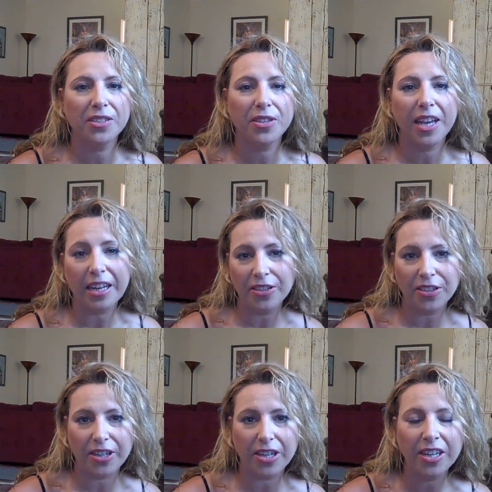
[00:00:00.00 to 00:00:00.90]
So the
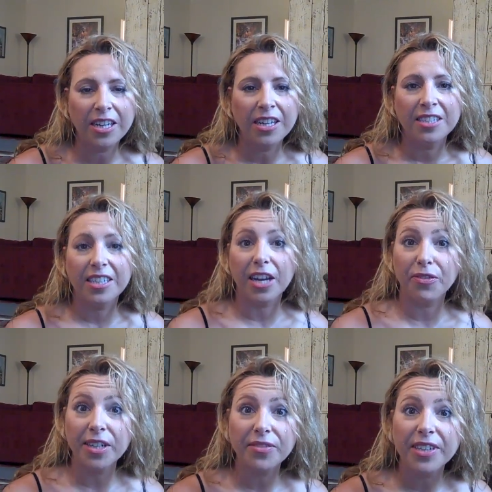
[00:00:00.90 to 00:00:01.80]
answer to get
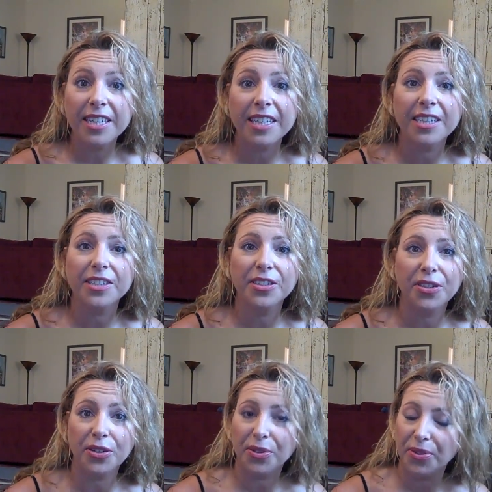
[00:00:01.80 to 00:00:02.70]
rid of it is
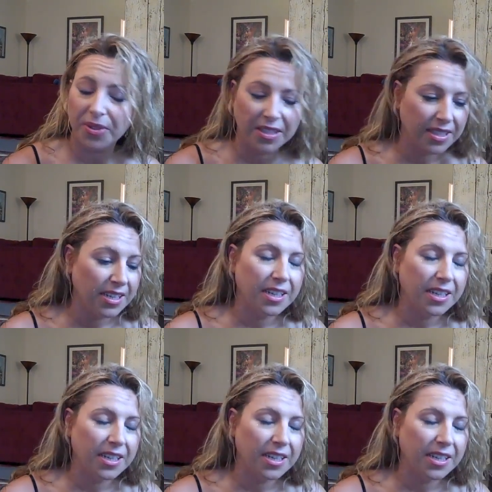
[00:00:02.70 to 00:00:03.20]
to, you